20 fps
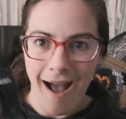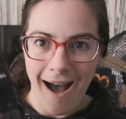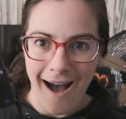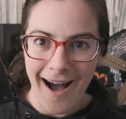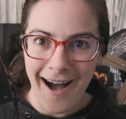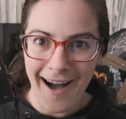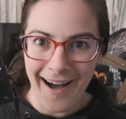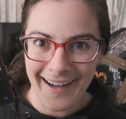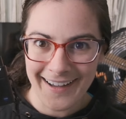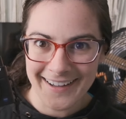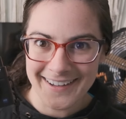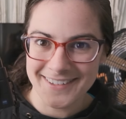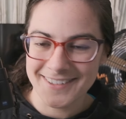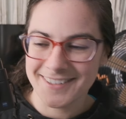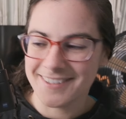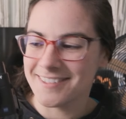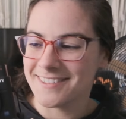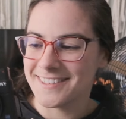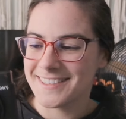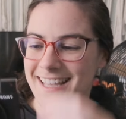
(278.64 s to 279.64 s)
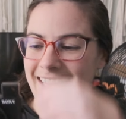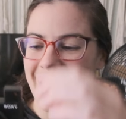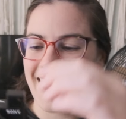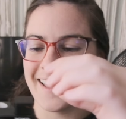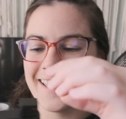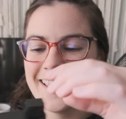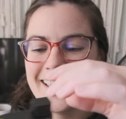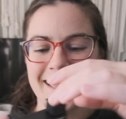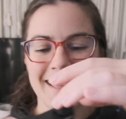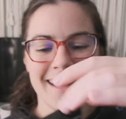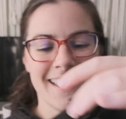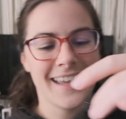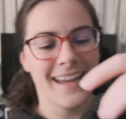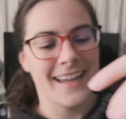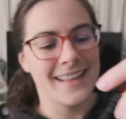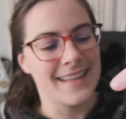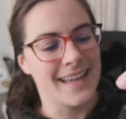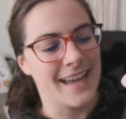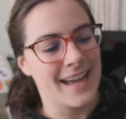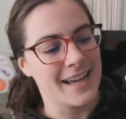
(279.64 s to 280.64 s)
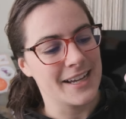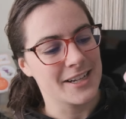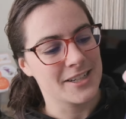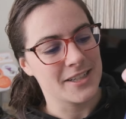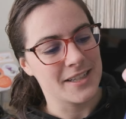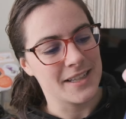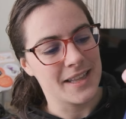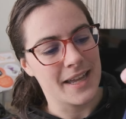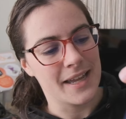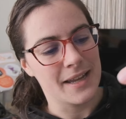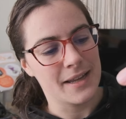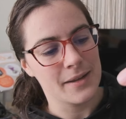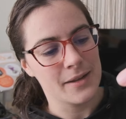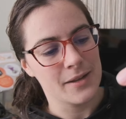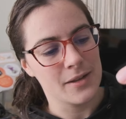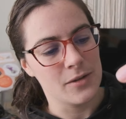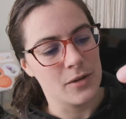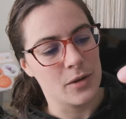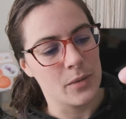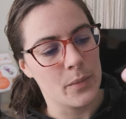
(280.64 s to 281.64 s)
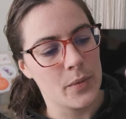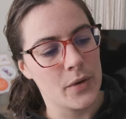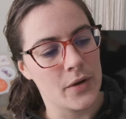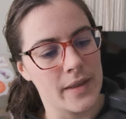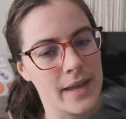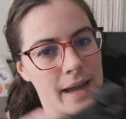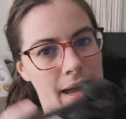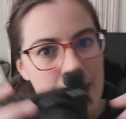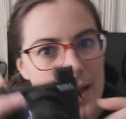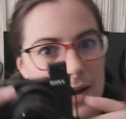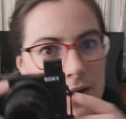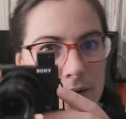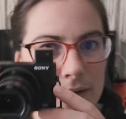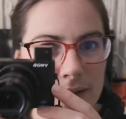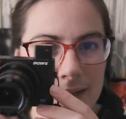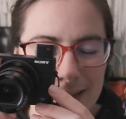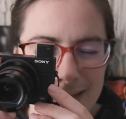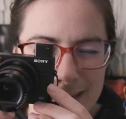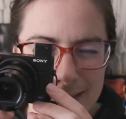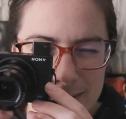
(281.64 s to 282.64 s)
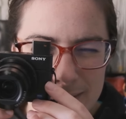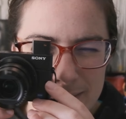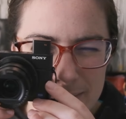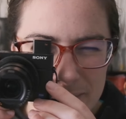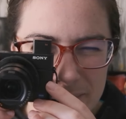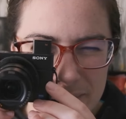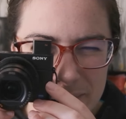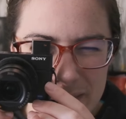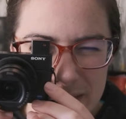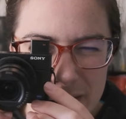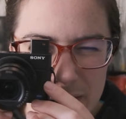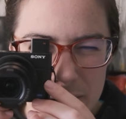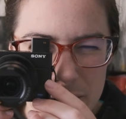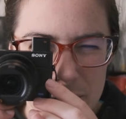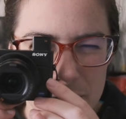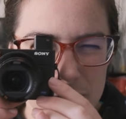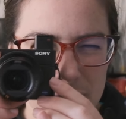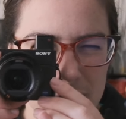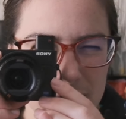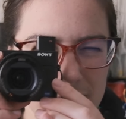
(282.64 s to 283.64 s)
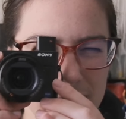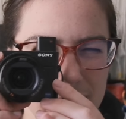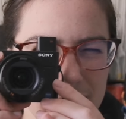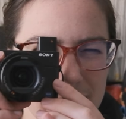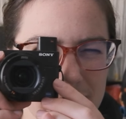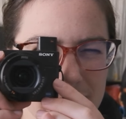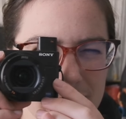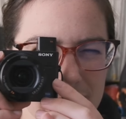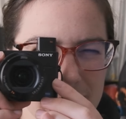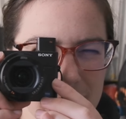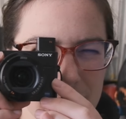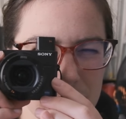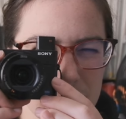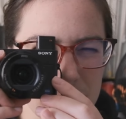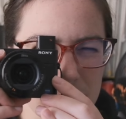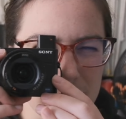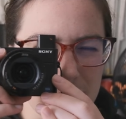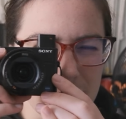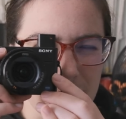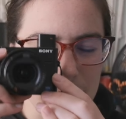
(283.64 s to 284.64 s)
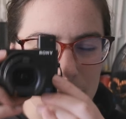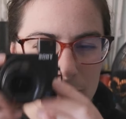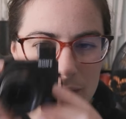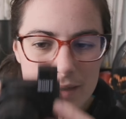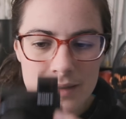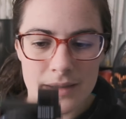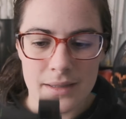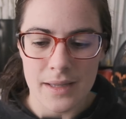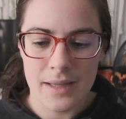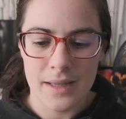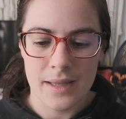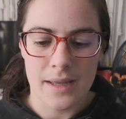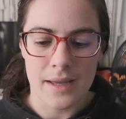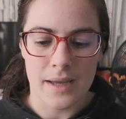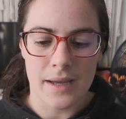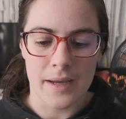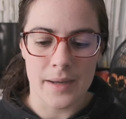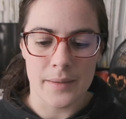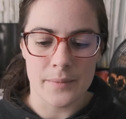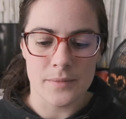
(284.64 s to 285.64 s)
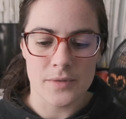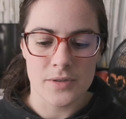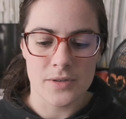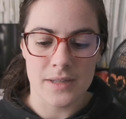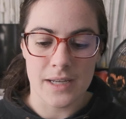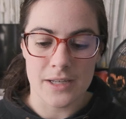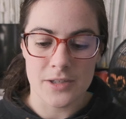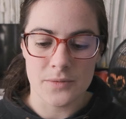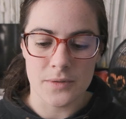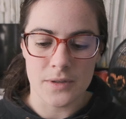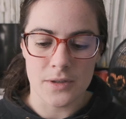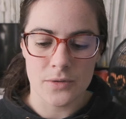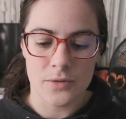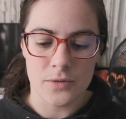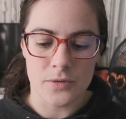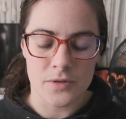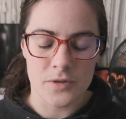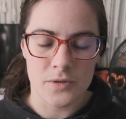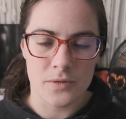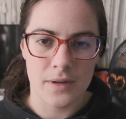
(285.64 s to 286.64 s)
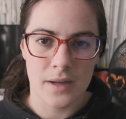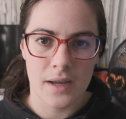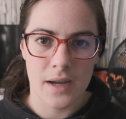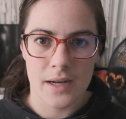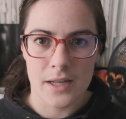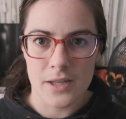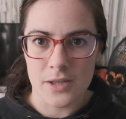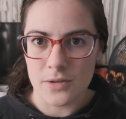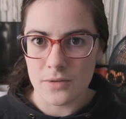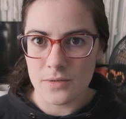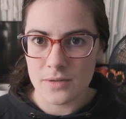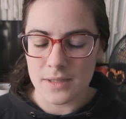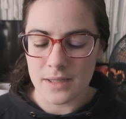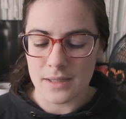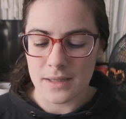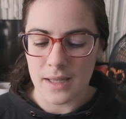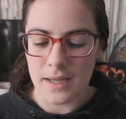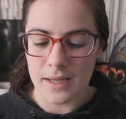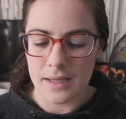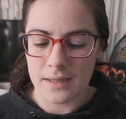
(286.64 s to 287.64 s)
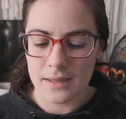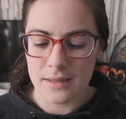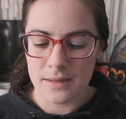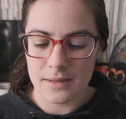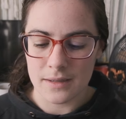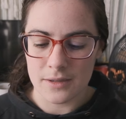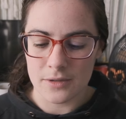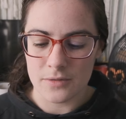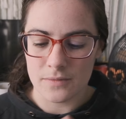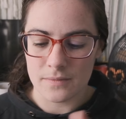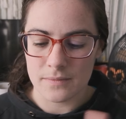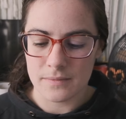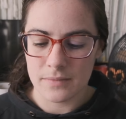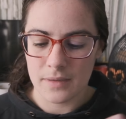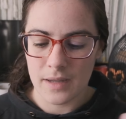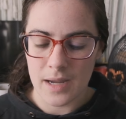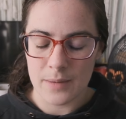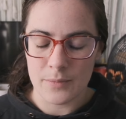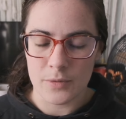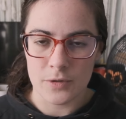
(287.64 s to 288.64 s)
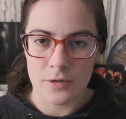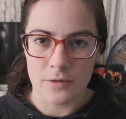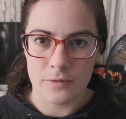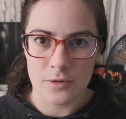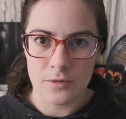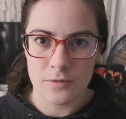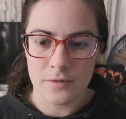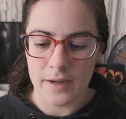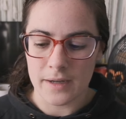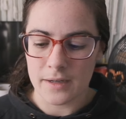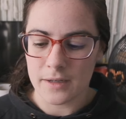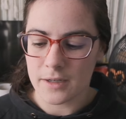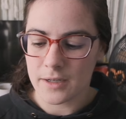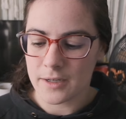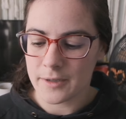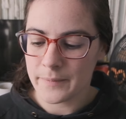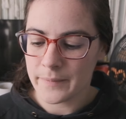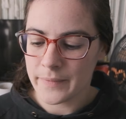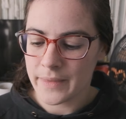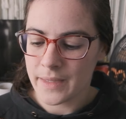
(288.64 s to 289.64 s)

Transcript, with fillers: Oh, how cool is that? And that actually like, you can pull that out and look through the, look through the camera. Um, so that's really cool. So you can kind of use it like a camera with a viewfinder.